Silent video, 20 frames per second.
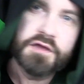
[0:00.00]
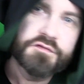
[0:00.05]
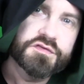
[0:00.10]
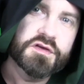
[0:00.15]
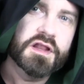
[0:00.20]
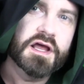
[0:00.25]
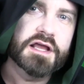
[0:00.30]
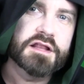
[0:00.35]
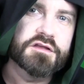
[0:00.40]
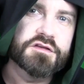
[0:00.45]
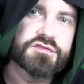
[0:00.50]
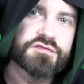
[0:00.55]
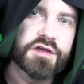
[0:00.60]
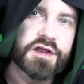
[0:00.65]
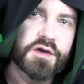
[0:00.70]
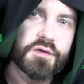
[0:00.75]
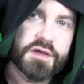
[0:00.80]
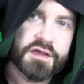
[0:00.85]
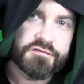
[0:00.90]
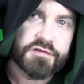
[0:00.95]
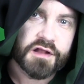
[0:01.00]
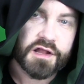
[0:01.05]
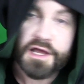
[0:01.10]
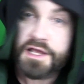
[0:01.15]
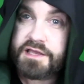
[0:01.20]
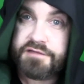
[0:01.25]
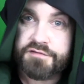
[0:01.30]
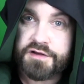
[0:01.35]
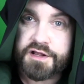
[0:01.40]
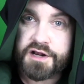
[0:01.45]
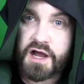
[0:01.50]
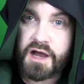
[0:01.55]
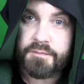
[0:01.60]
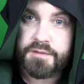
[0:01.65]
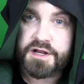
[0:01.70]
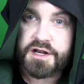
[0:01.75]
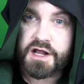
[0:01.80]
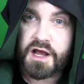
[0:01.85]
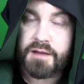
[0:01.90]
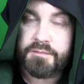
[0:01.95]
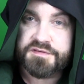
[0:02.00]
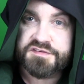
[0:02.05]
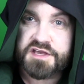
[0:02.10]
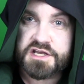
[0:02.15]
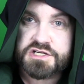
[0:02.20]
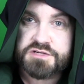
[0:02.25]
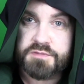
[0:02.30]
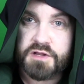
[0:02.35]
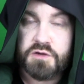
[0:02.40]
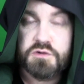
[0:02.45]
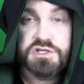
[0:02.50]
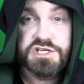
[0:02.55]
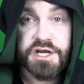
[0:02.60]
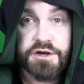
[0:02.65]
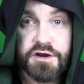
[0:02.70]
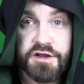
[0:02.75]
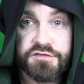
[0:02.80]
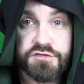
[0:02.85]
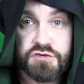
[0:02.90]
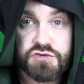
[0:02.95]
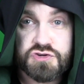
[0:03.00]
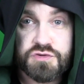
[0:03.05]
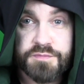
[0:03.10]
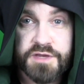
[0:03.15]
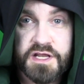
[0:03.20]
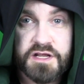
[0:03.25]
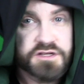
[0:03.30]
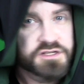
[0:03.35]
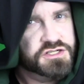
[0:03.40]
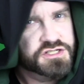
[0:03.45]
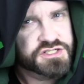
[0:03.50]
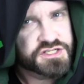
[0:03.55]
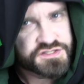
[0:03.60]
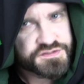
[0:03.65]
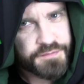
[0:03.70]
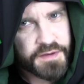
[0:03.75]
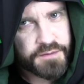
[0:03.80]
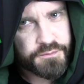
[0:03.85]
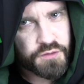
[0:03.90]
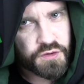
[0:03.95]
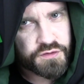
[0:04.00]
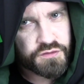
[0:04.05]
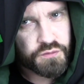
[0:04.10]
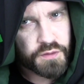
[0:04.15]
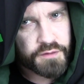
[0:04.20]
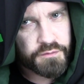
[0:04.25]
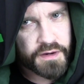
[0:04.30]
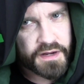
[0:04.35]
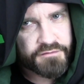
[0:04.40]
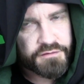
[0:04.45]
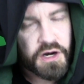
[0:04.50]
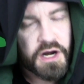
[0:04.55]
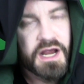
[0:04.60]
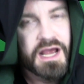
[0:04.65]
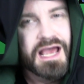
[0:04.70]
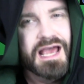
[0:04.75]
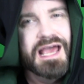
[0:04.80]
If you liked this video, give it a like, give it a comment in the comment section below, share it on social media, such as Facebook, Twitter, whatever.